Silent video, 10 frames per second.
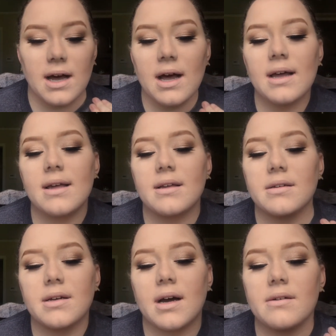I
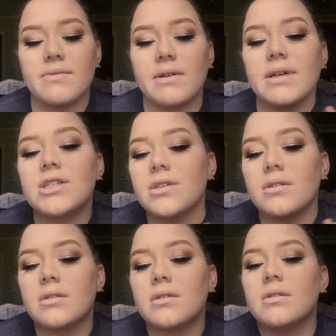got
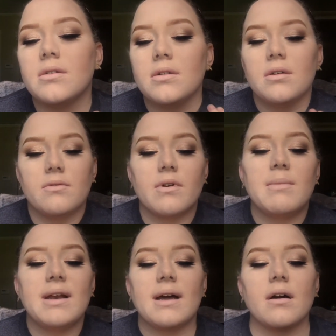foundation from
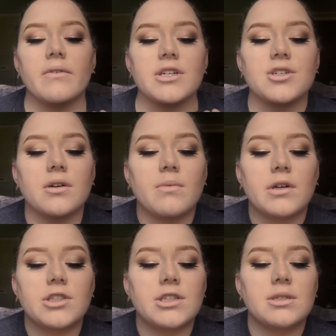my neck on this shirt
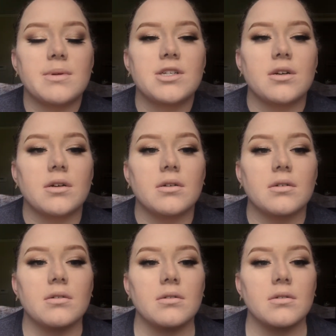while changing my shirt.
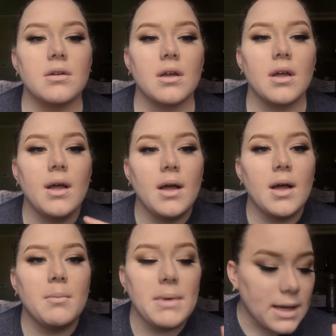
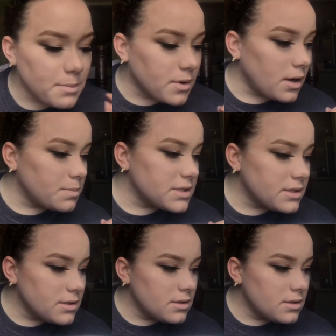Makeup props.